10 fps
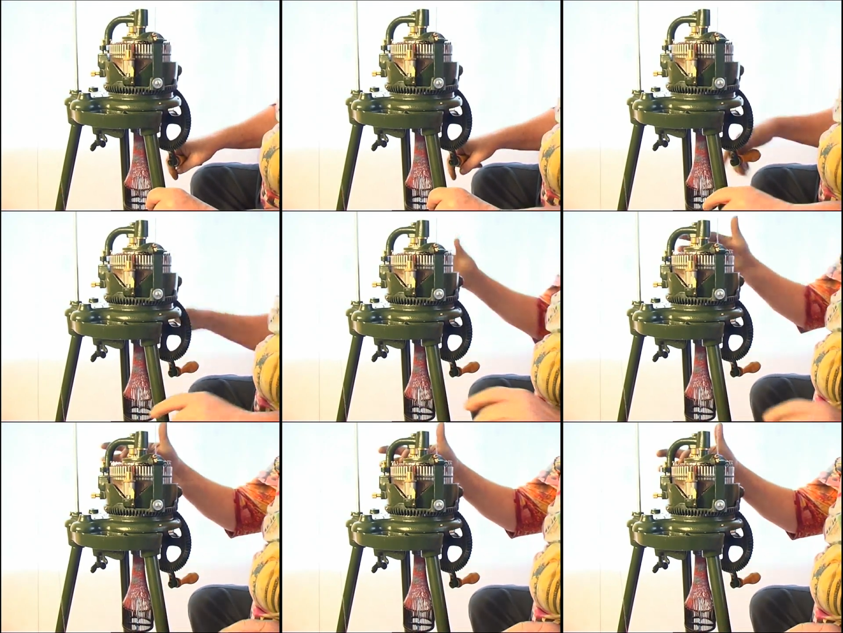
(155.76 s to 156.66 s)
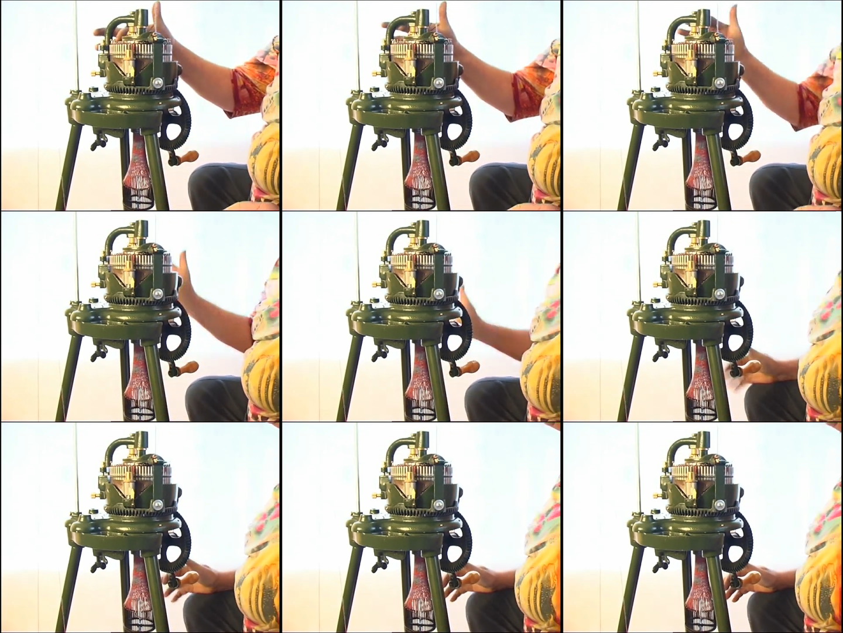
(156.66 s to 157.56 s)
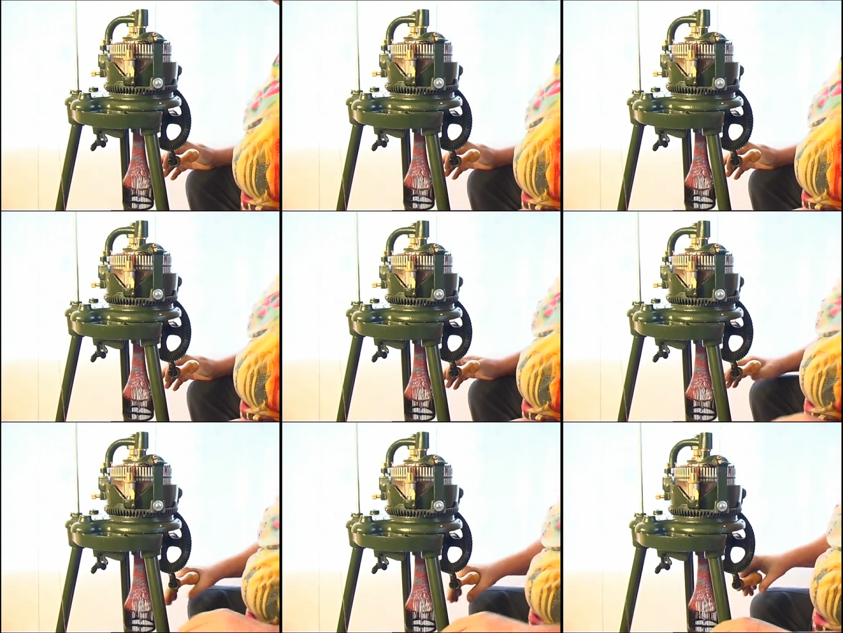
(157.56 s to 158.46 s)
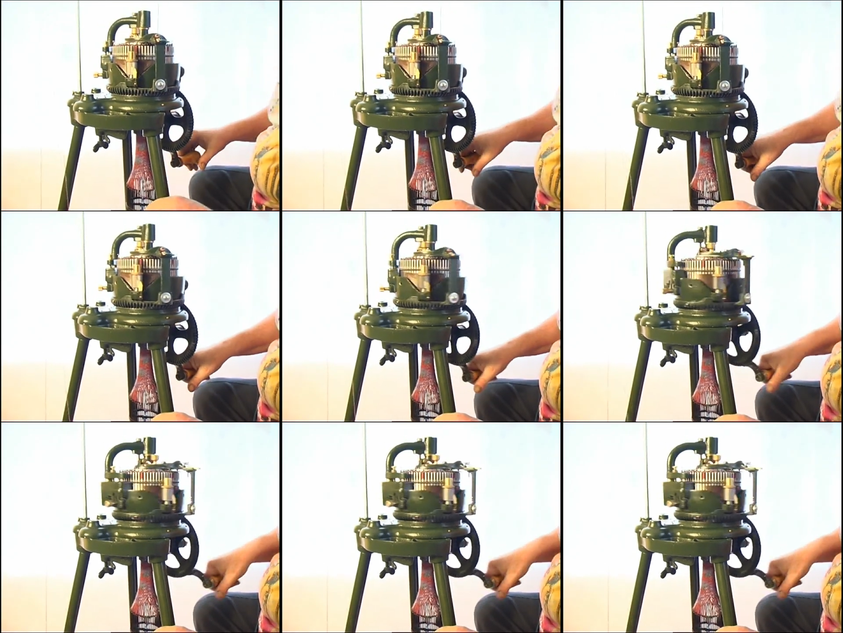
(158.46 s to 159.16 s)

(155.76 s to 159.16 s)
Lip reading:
(no speaker visible)